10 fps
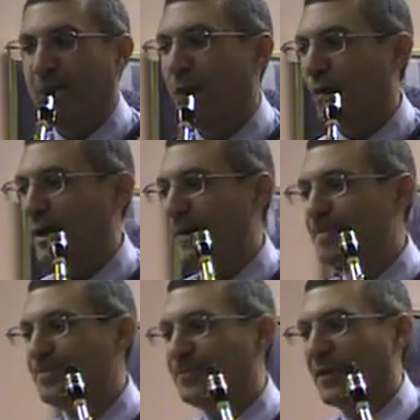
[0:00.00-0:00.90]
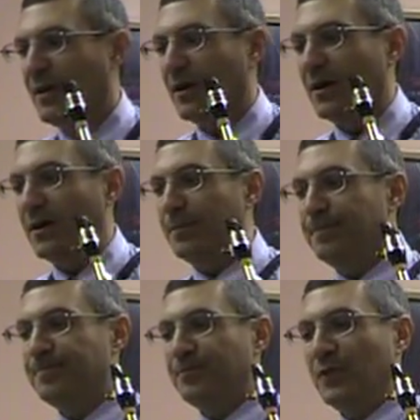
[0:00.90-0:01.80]
Okay?
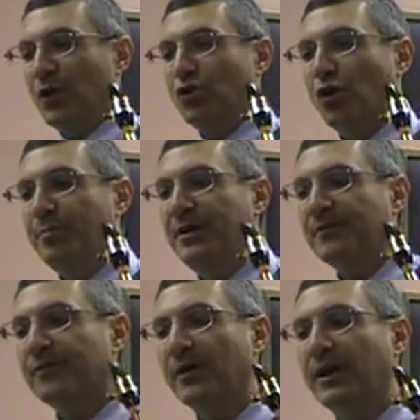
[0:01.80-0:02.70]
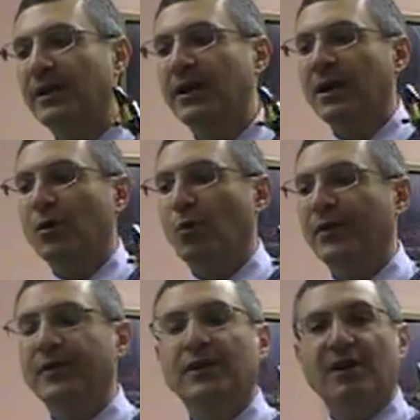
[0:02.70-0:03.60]
Don't be afraid when
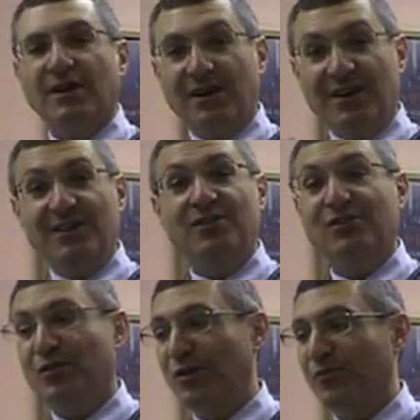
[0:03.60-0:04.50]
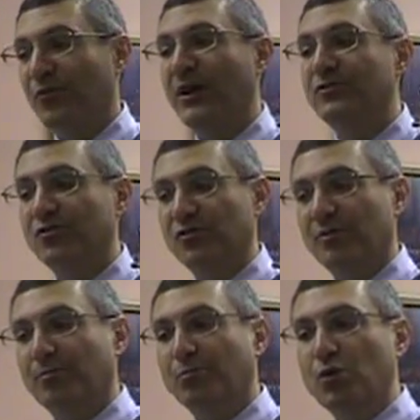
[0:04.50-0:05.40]
the phrases
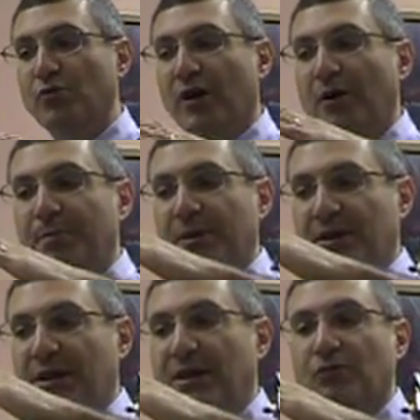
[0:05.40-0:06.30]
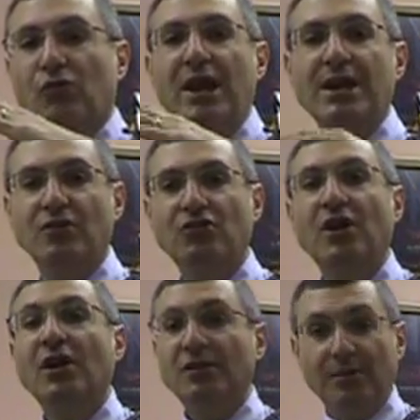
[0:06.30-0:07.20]
move up in range
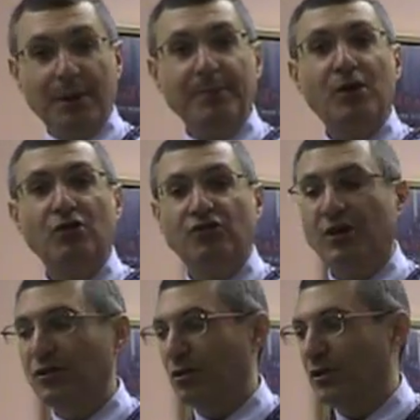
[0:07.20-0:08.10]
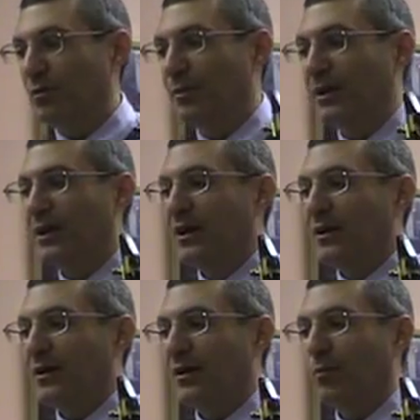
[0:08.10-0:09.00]
to maybe crescendo a little bit.
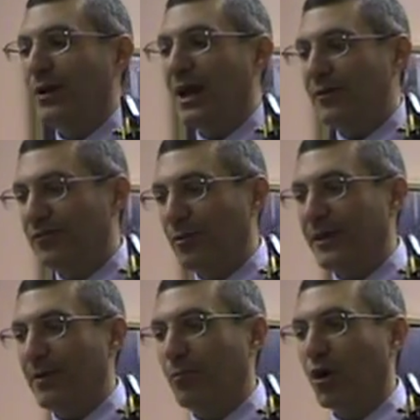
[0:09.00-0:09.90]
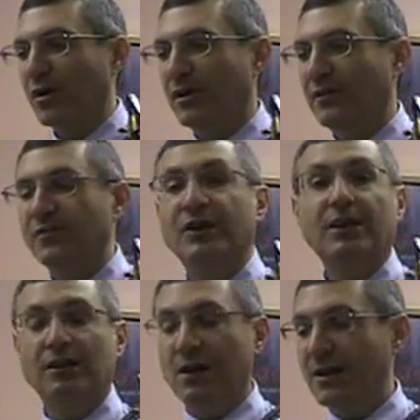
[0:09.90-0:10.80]
We have some of that marked in the
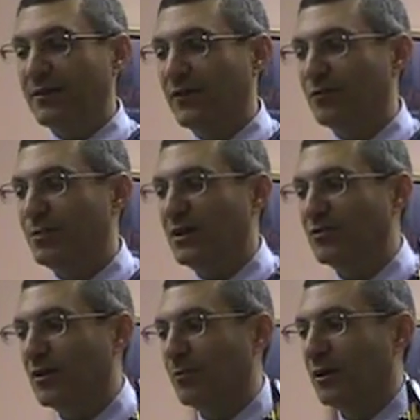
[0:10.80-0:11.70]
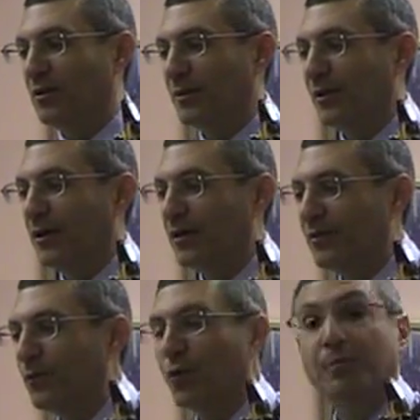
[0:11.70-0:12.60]
second line of this piece, in the middle, a
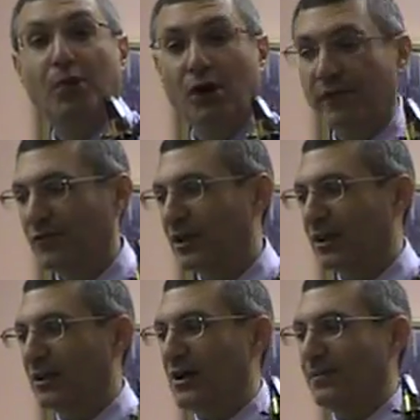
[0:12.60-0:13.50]
fourth bar of the second line.